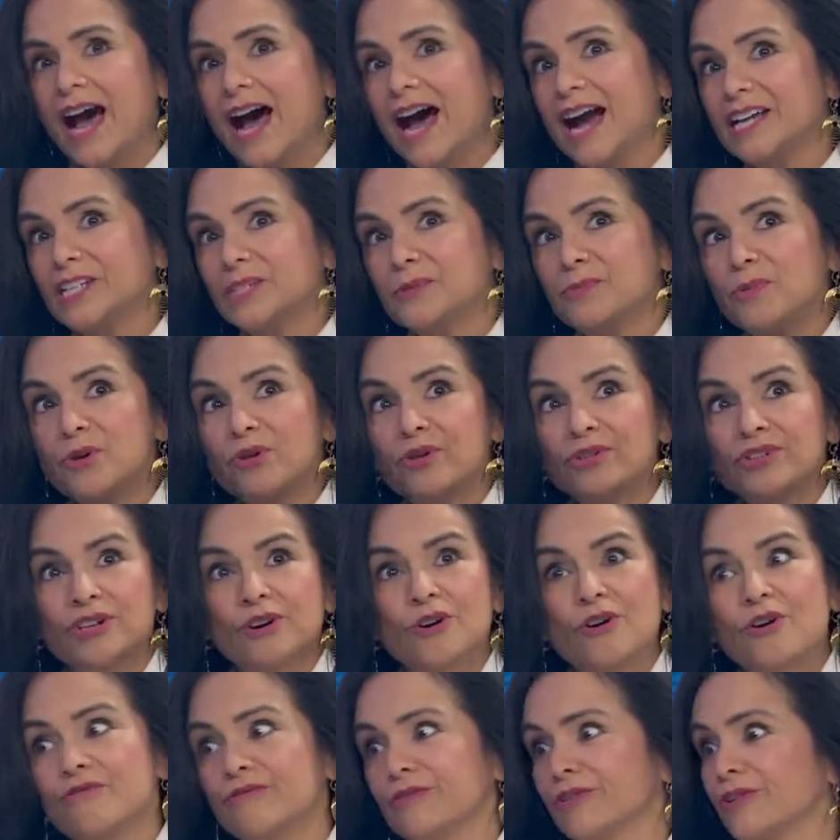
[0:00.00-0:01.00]
I spoke
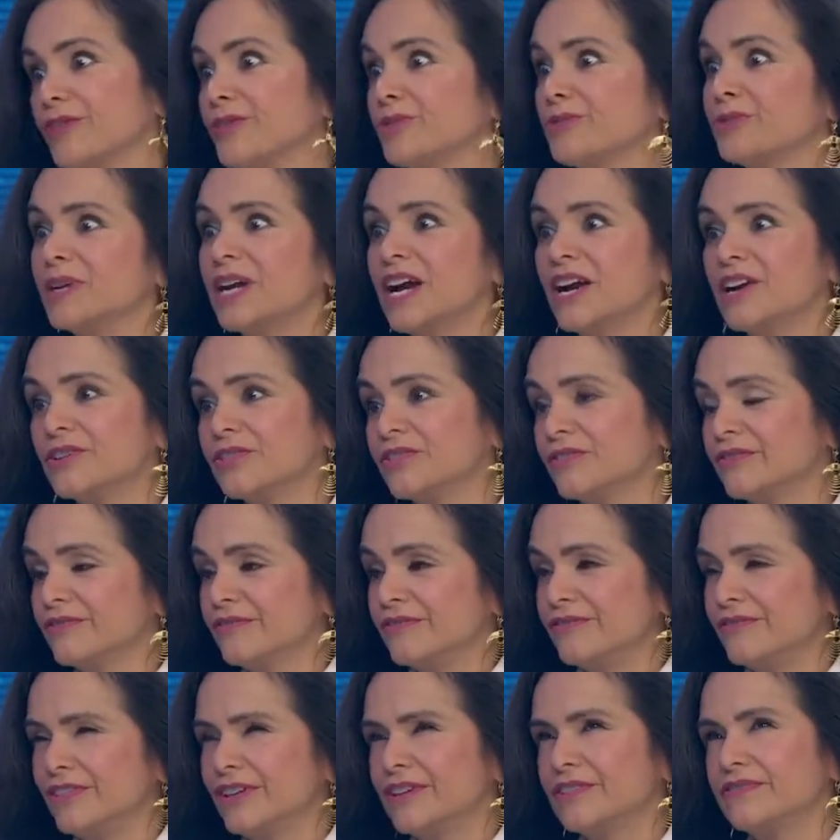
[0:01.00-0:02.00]
to over
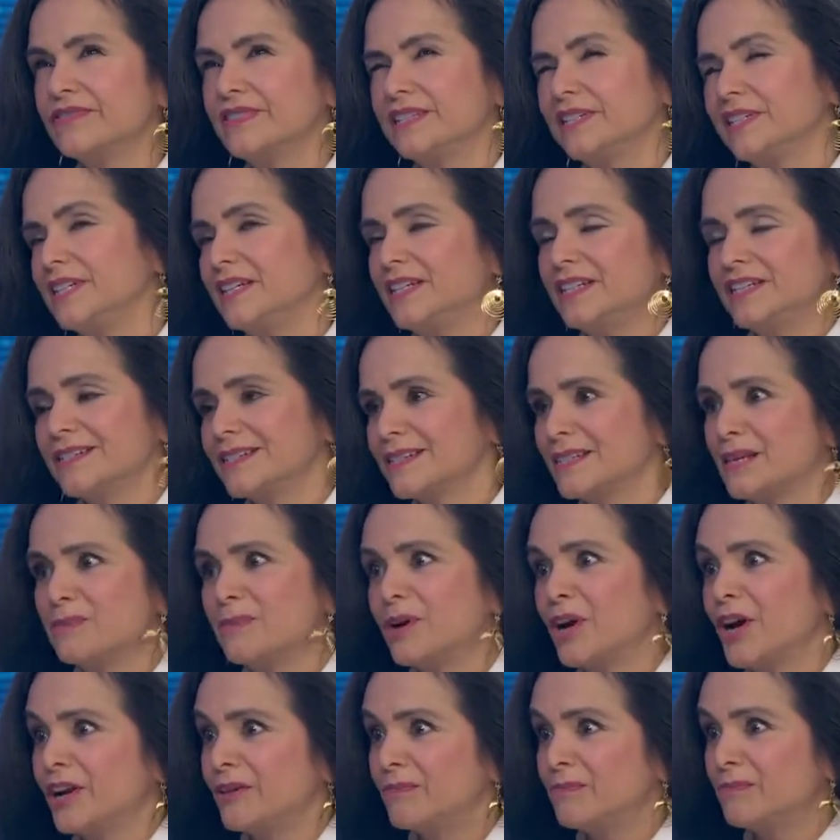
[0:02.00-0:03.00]
350 some
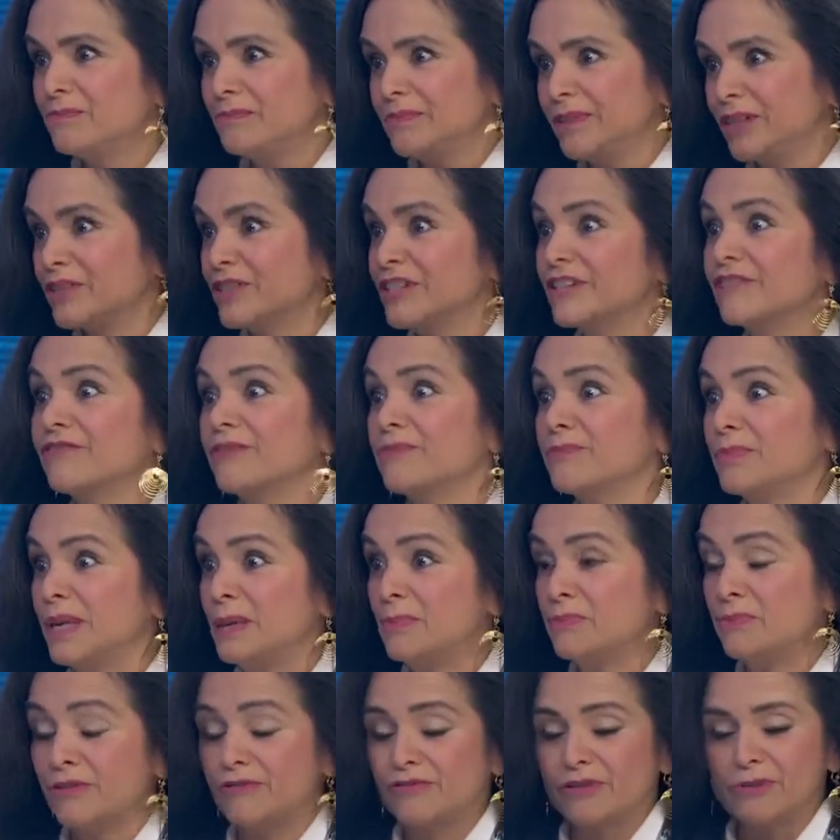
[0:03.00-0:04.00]
odd, you know, different
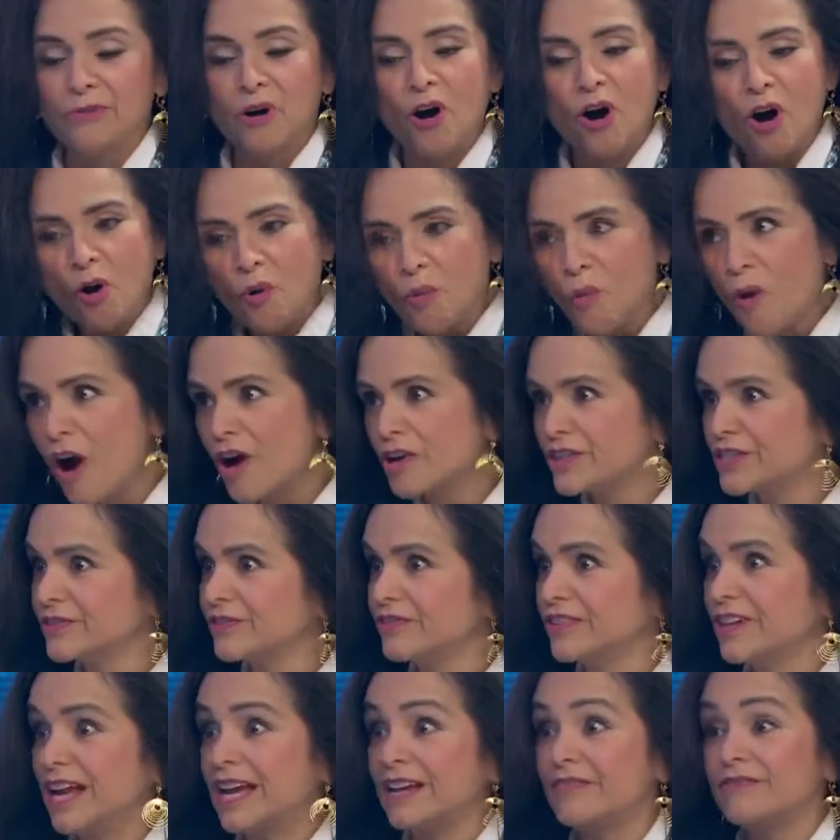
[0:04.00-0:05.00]
people from all walks
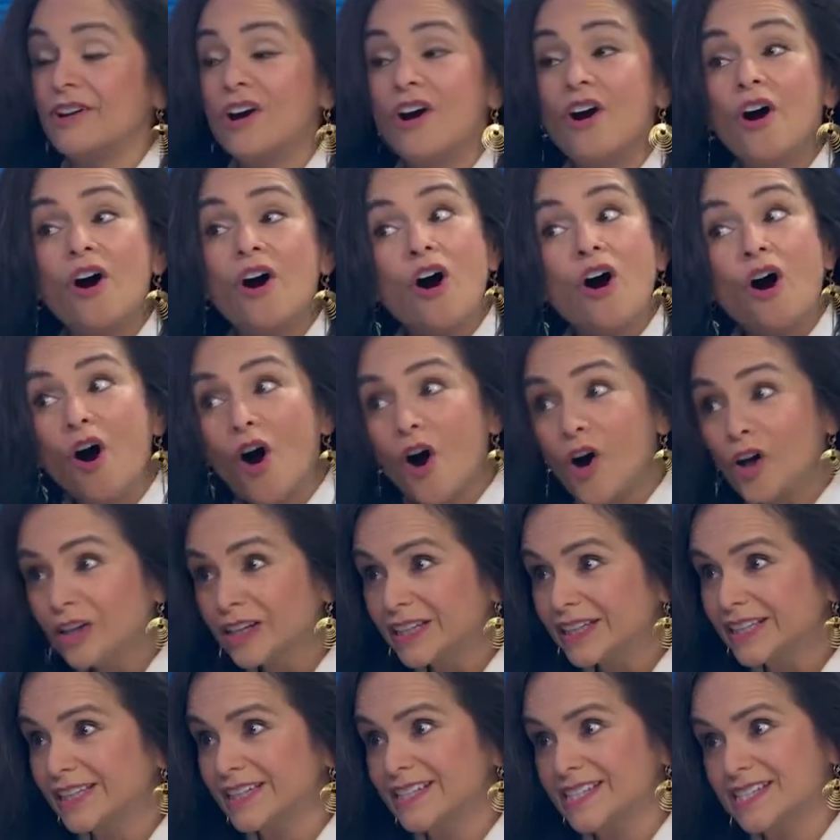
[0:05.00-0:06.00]
of life, all
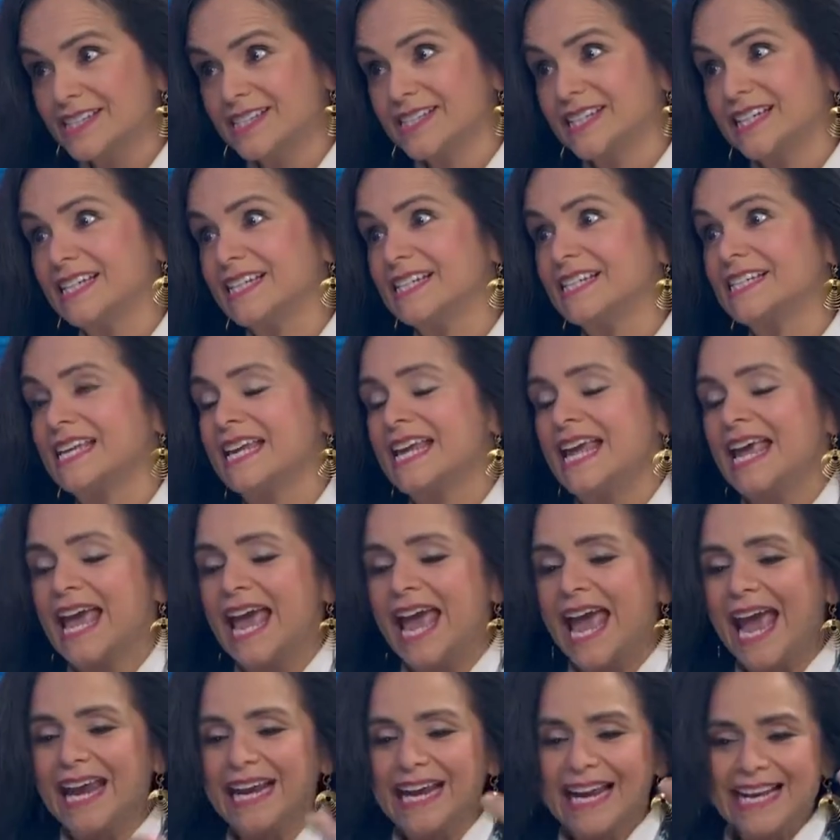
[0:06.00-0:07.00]
ethnicities,
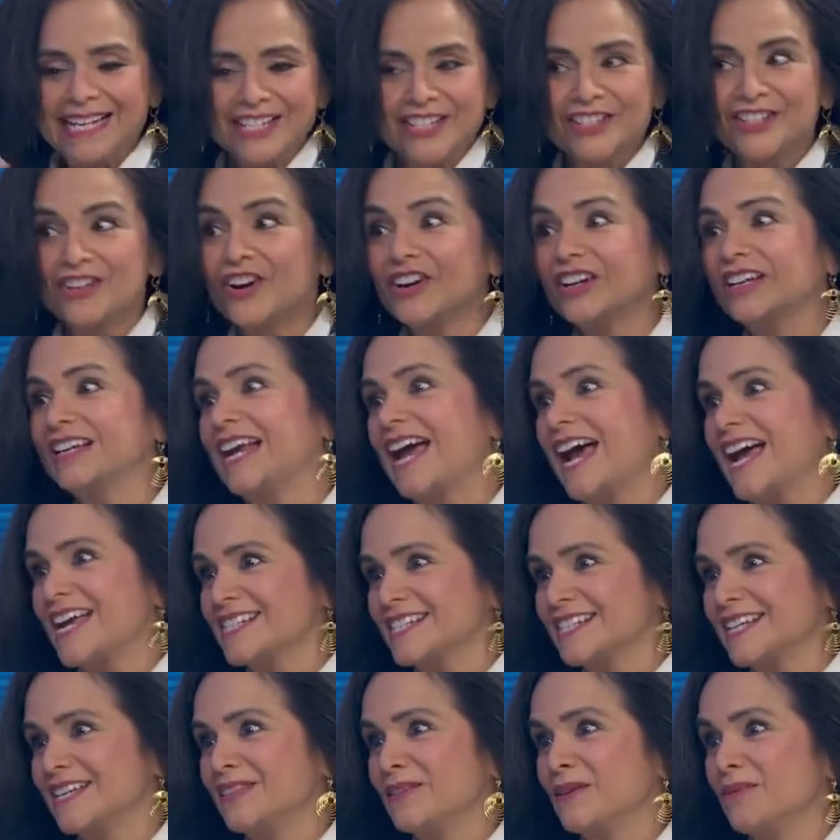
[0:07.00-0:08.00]
and I started
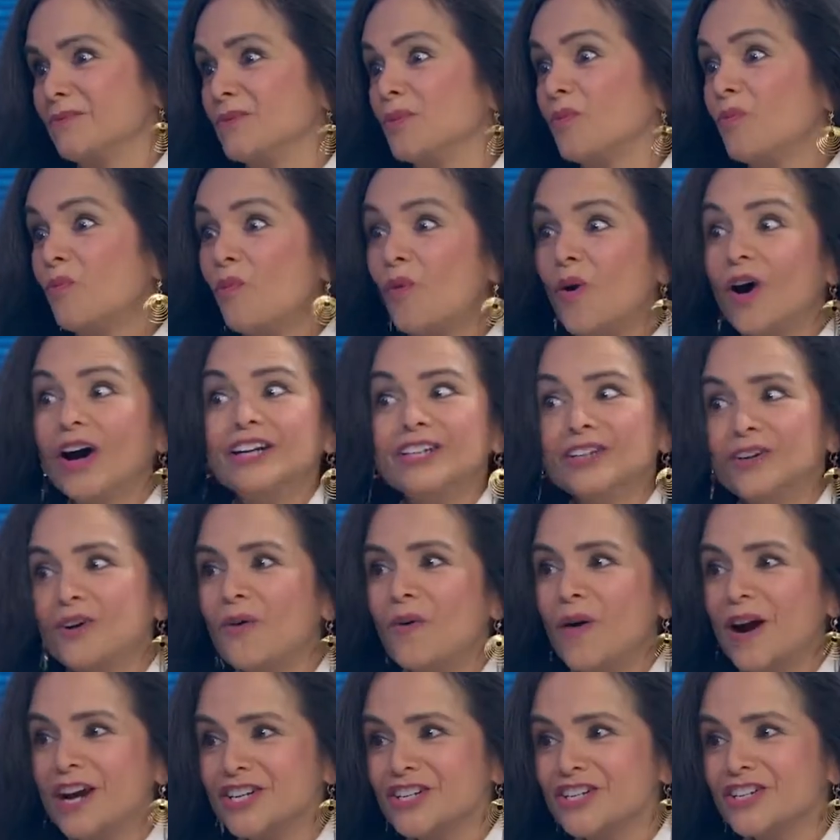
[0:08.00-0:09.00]
asking them the one
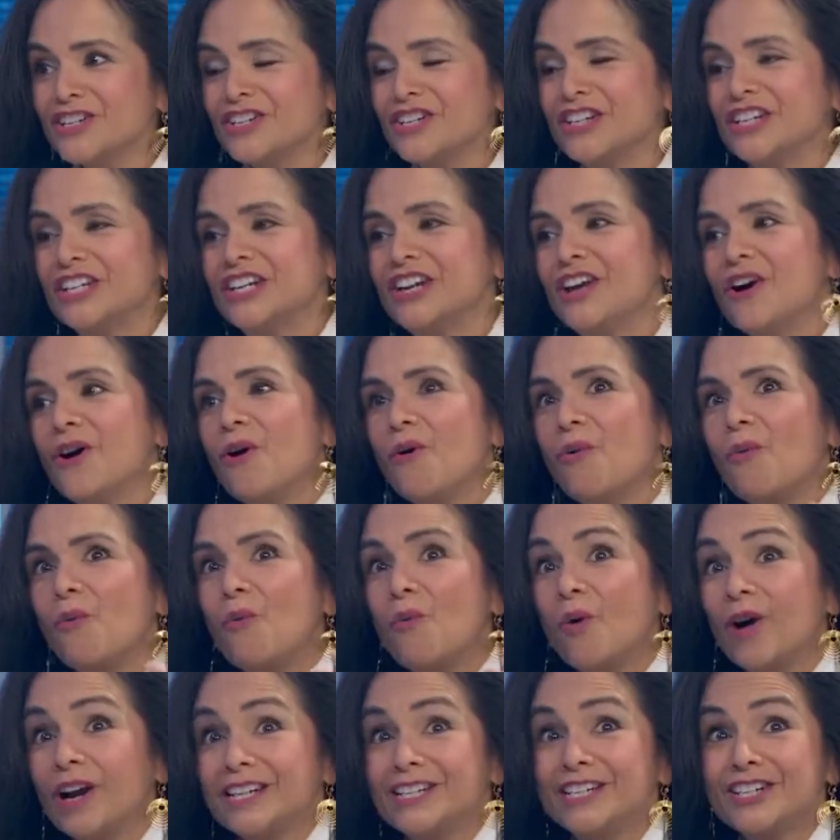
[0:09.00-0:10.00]
question:
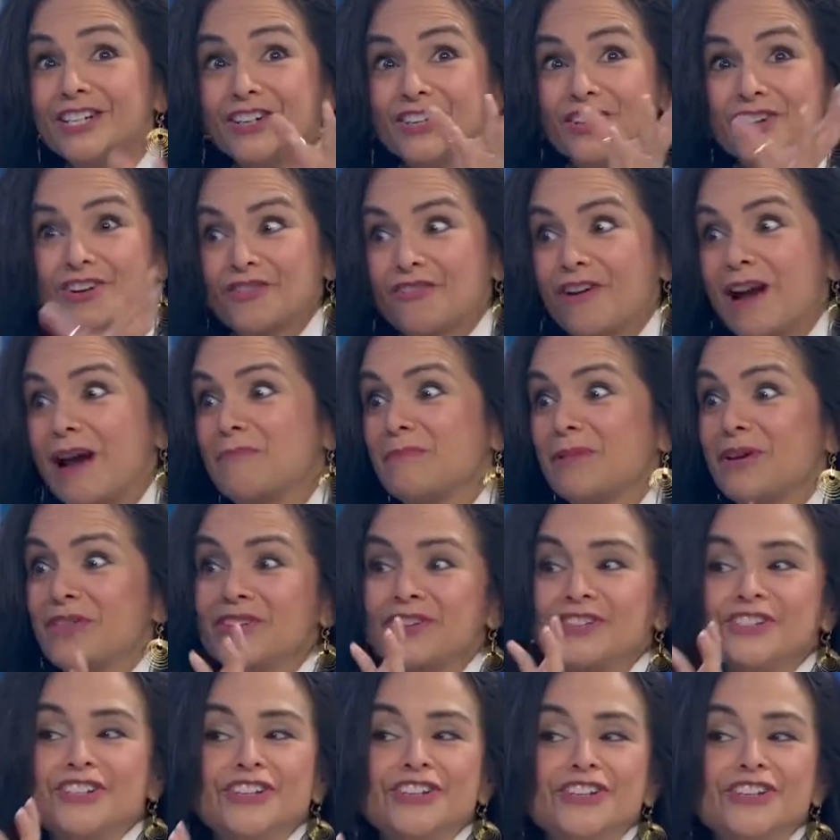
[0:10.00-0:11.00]
What did your
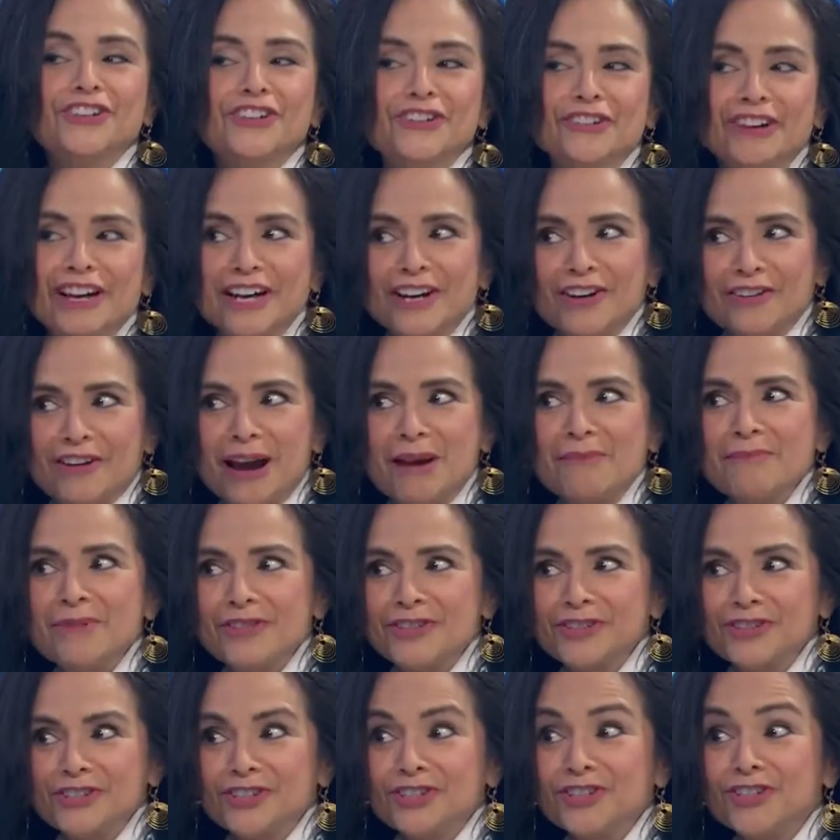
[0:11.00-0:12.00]
grandmothers great
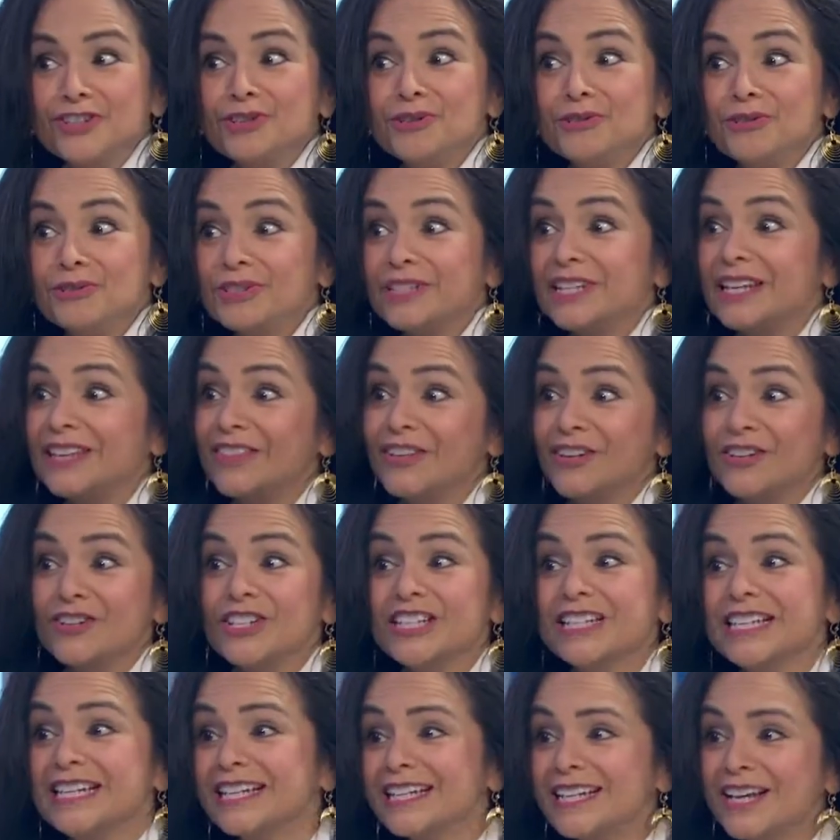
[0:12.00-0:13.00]
grandmothers mm -hmm. use in their
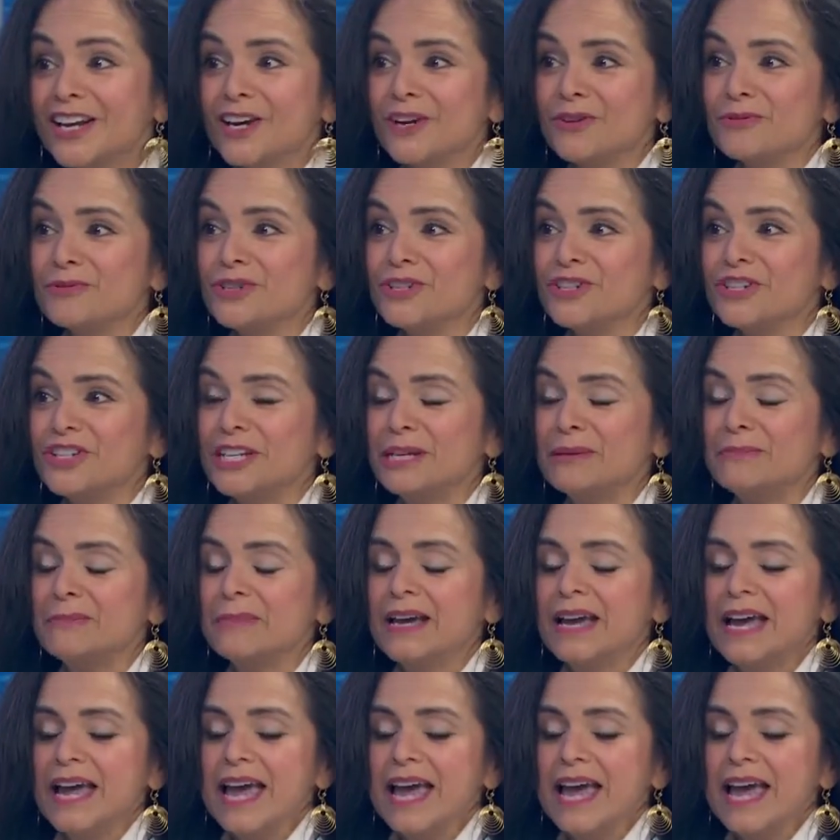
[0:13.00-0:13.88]
skincare regime?